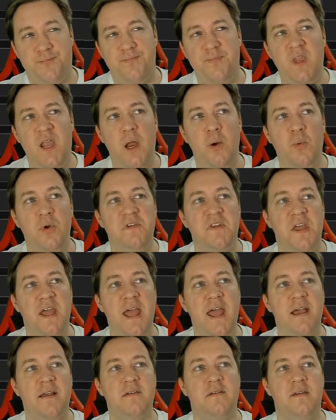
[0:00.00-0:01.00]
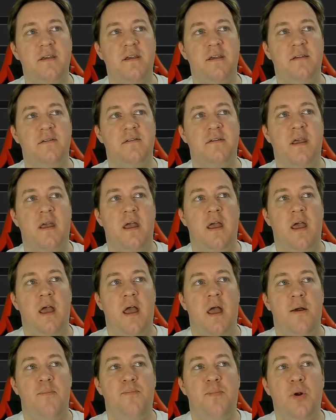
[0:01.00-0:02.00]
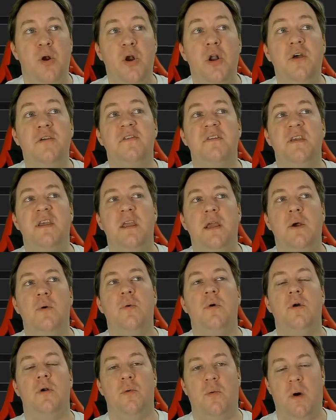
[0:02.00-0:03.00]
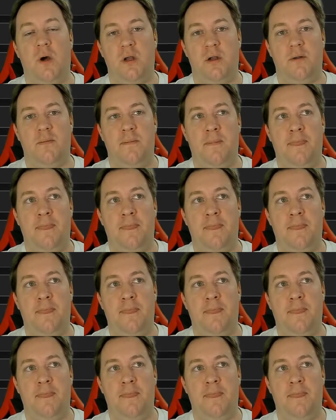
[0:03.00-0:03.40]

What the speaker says: And we'll say x is plus equal 1.